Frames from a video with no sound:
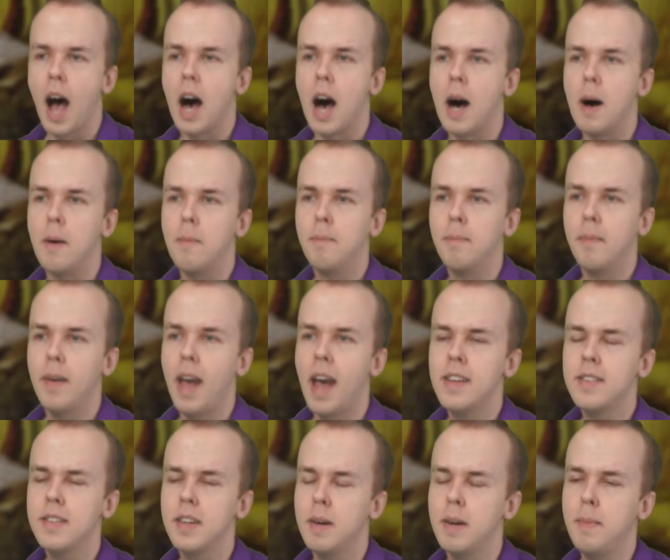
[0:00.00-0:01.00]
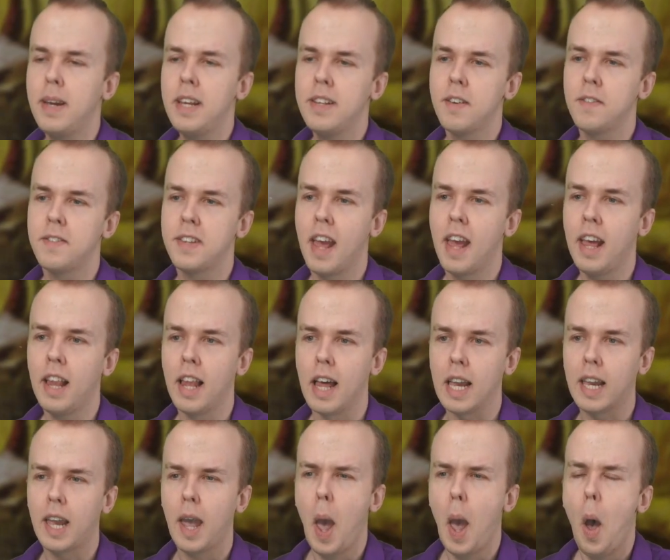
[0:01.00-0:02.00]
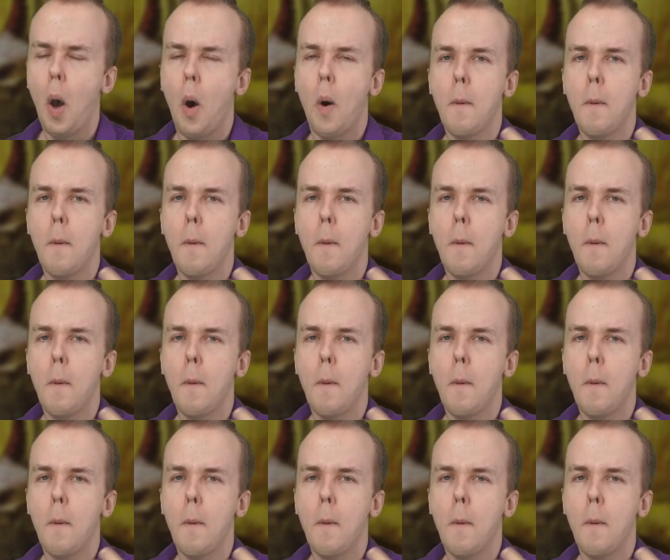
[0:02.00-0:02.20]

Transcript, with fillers: as a means of saying like,